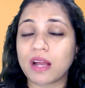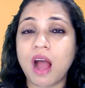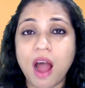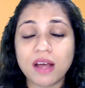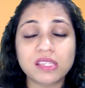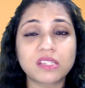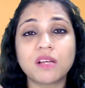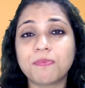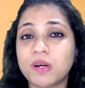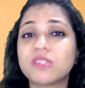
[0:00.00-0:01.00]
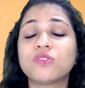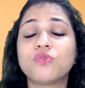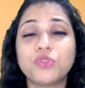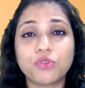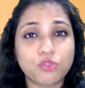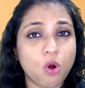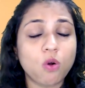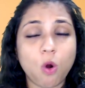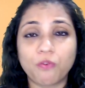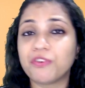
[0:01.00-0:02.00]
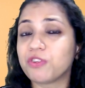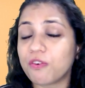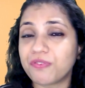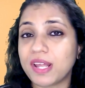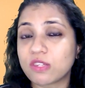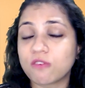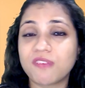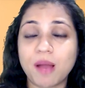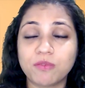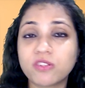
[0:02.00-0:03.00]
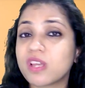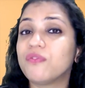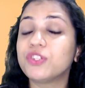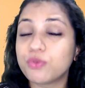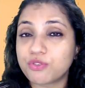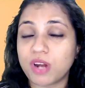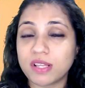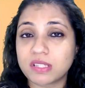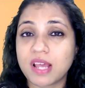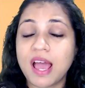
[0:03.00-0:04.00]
Ask the person who you talk often, your friends or family or someone you trust,